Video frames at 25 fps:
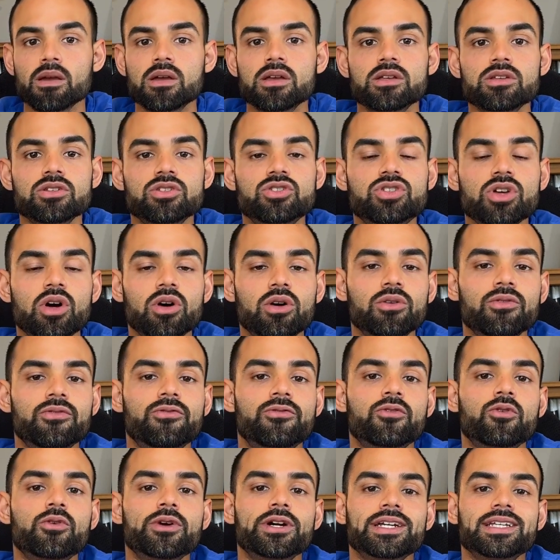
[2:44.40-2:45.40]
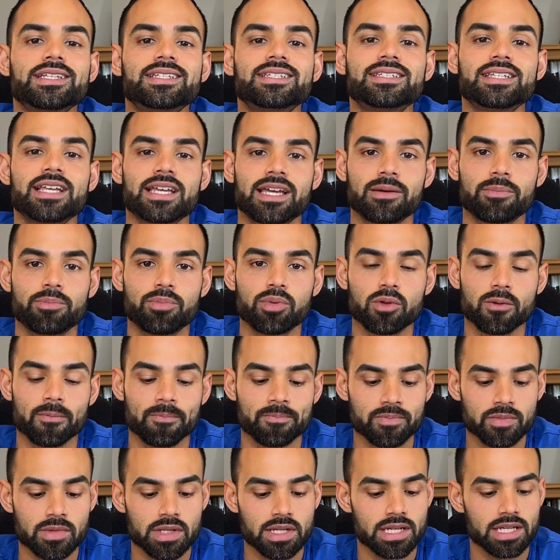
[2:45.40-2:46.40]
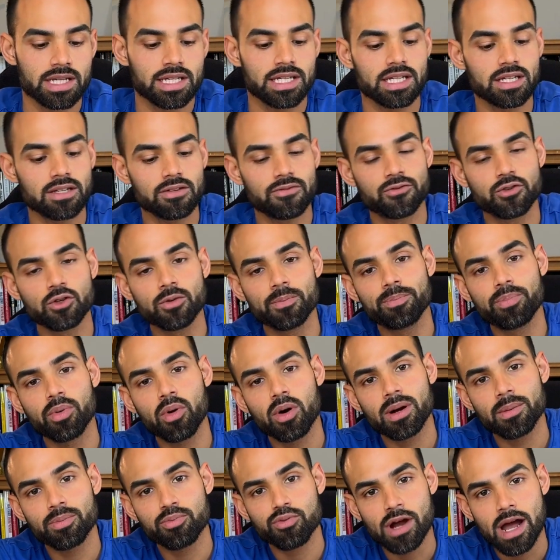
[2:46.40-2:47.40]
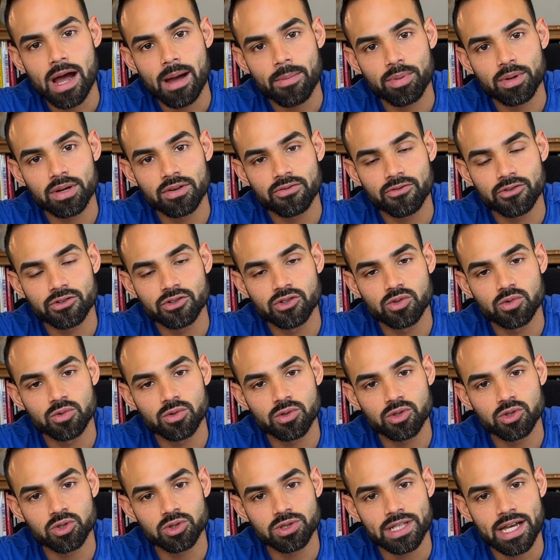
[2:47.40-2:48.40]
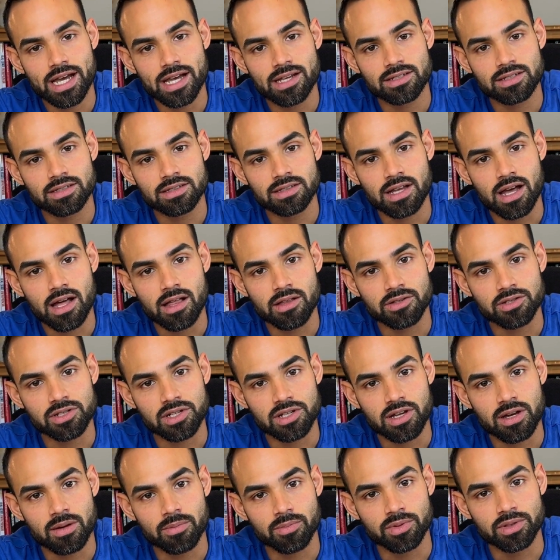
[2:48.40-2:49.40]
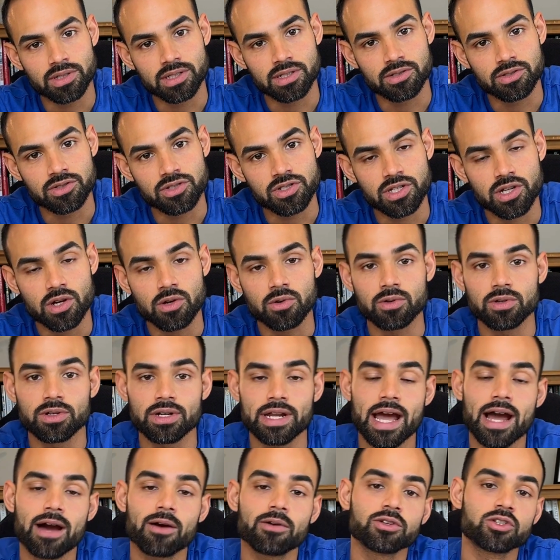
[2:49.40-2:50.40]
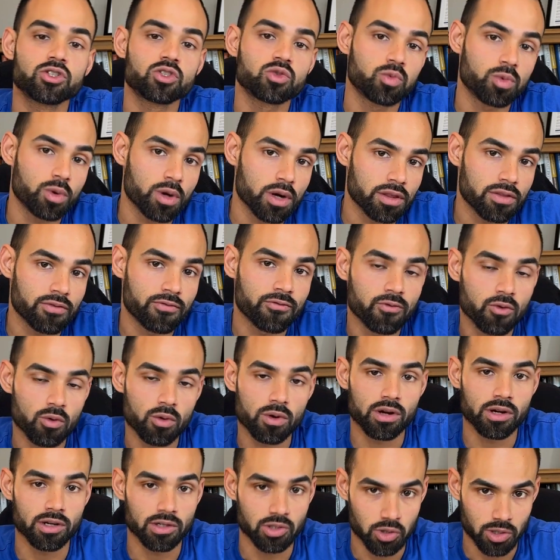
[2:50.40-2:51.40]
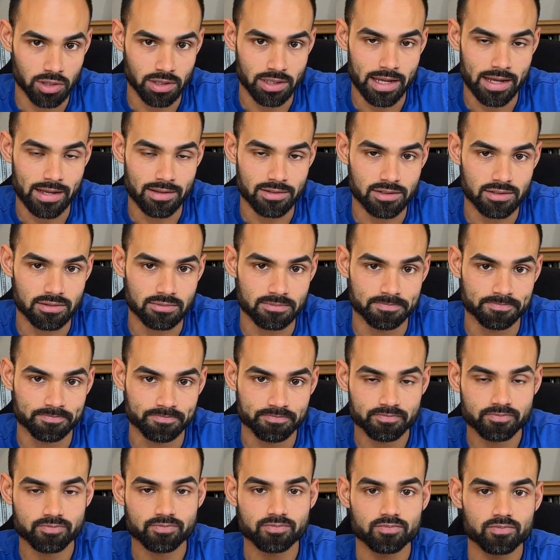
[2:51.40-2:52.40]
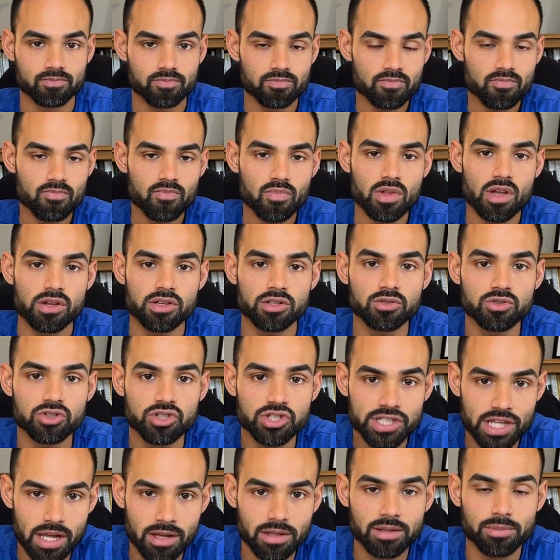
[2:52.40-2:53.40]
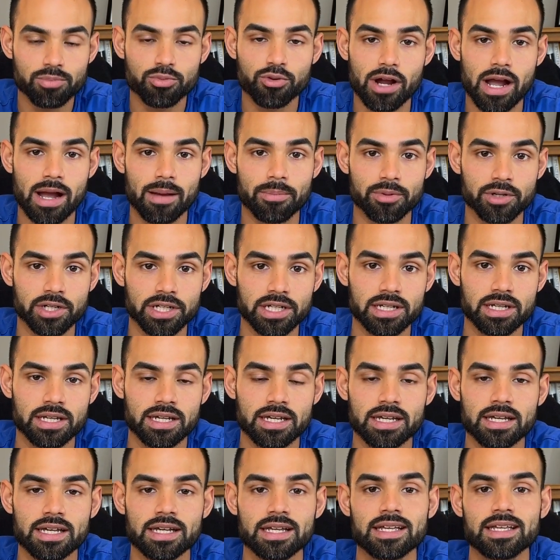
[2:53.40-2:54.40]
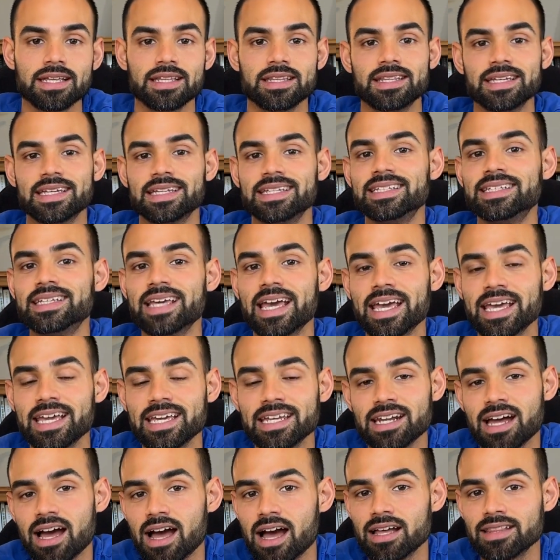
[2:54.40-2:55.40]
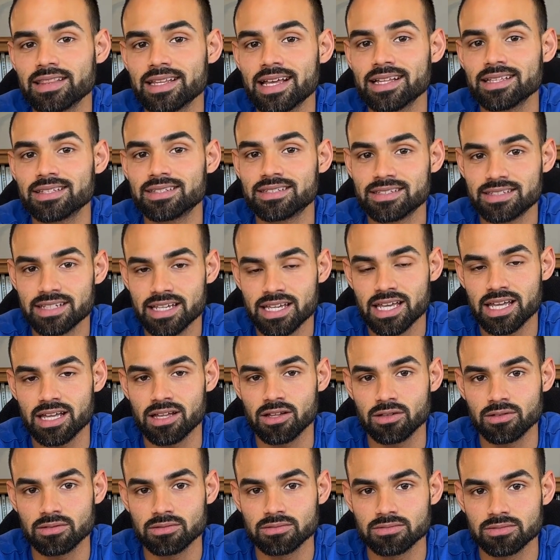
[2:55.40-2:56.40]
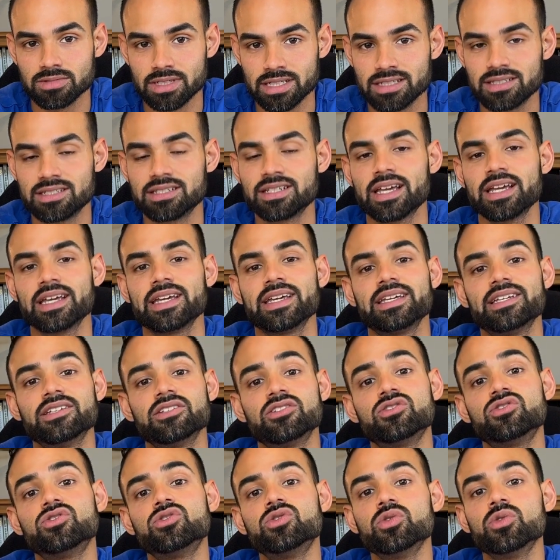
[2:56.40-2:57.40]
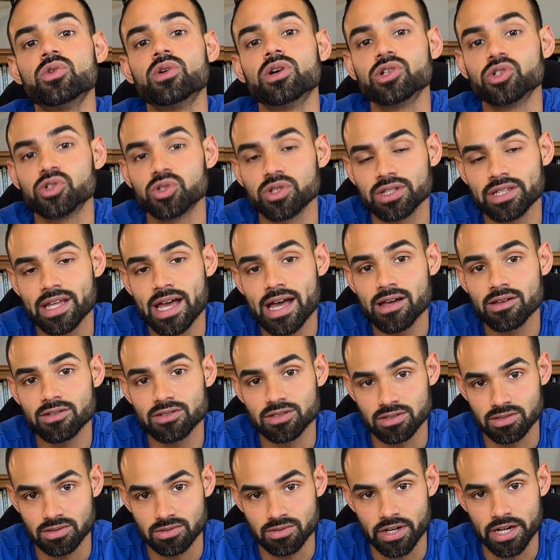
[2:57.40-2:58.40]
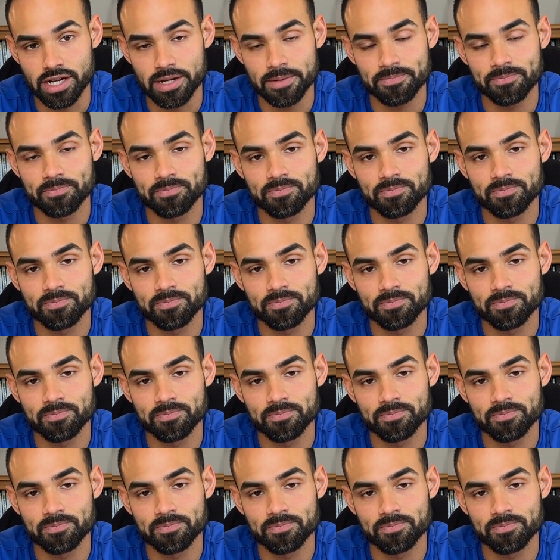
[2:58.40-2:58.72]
So for example, if you bought a property for $200,000 a couple of years ago, now it's worth $400,000. You sell the property. The gain on that sale, let's say, is $200,000, right?